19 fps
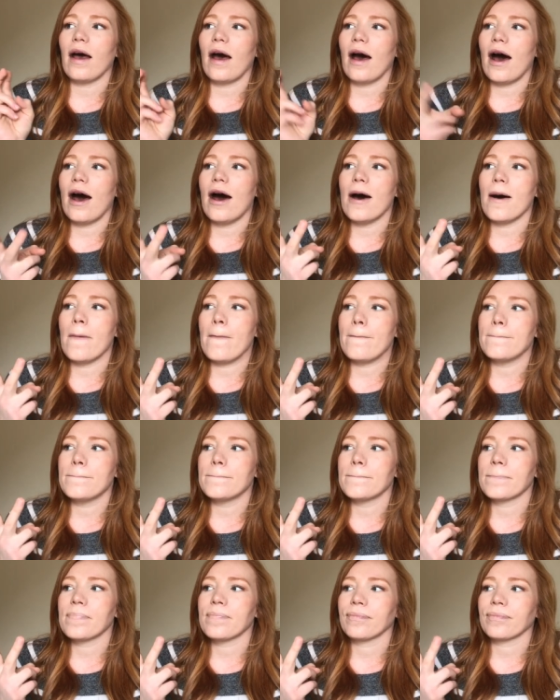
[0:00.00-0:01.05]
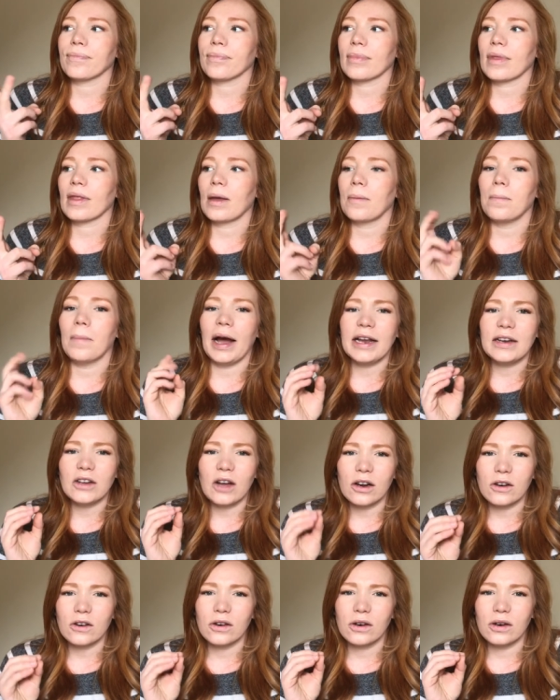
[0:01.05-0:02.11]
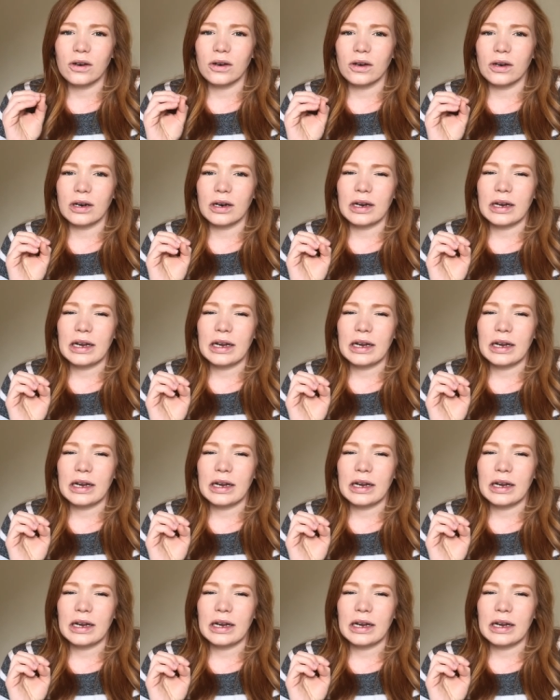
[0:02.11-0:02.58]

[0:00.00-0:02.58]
um, my daughter